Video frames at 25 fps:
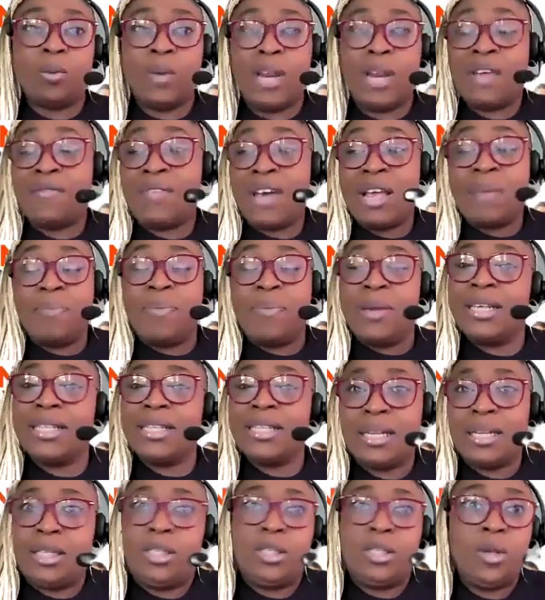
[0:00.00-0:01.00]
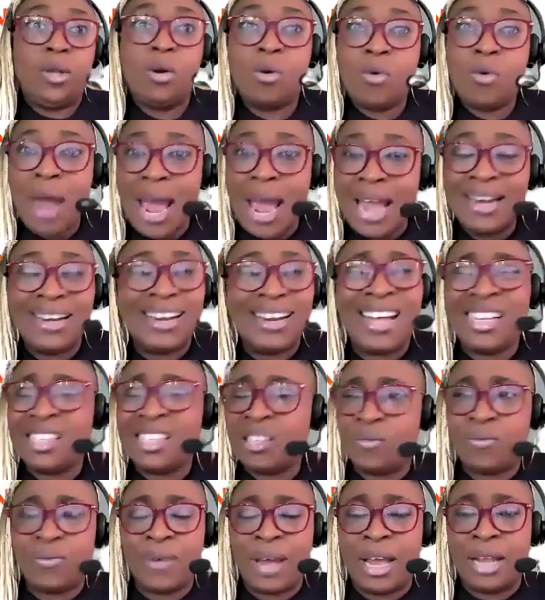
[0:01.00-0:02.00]
whatever it pays out is all right.
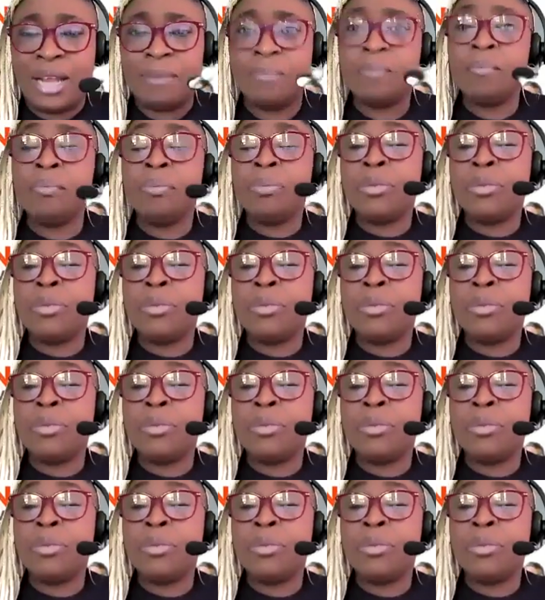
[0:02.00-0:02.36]
That's fine.